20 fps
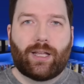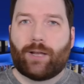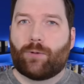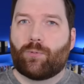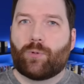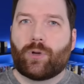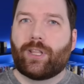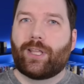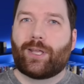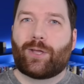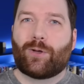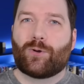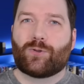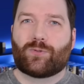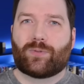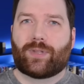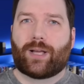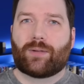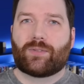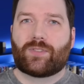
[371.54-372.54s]
It really goes
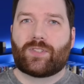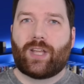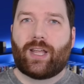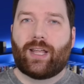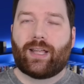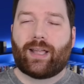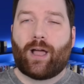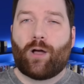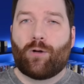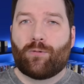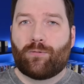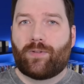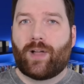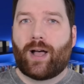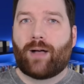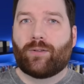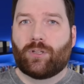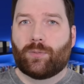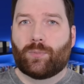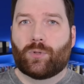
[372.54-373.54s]
without saying how
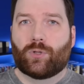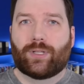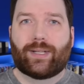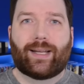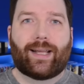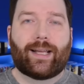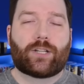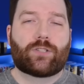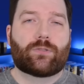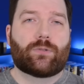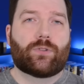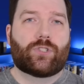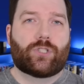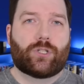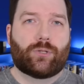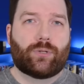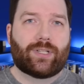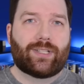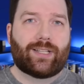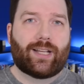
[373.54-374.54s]
valuable an extra
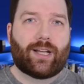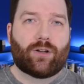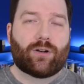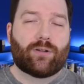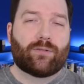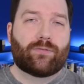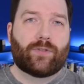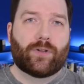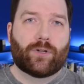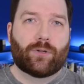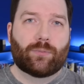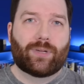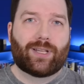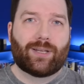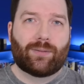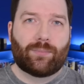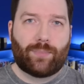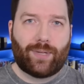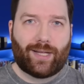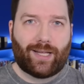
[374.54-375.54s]
shooting day on a film
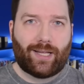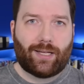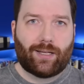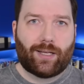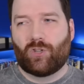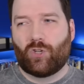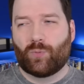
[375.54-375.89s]
can be.